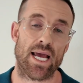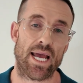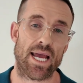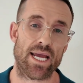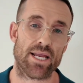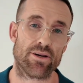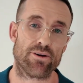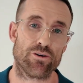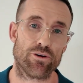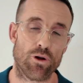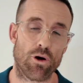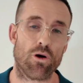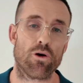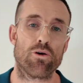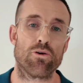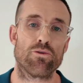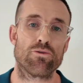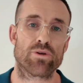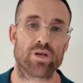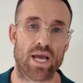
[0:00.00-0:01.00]
and
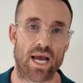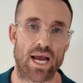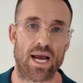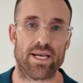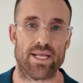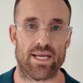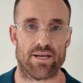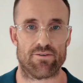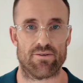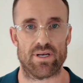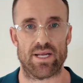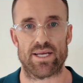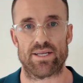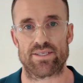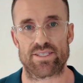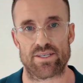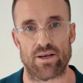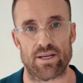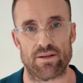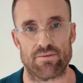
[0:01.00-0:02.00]
no cardiac related
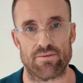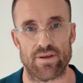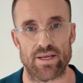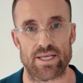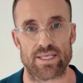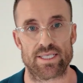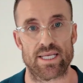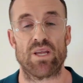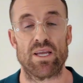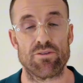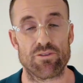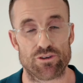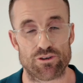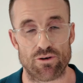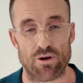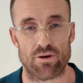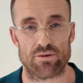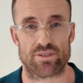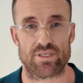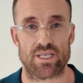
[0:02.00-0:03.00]
side effects in the
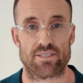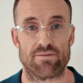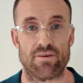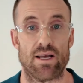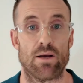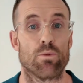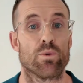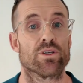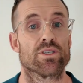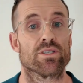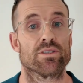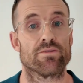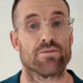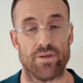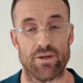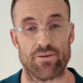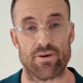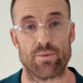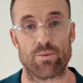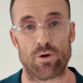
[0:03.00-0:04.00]
trials thus far, which is
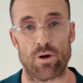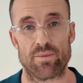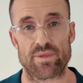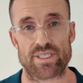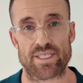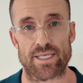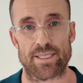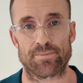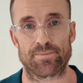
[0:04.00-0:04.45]
very promising.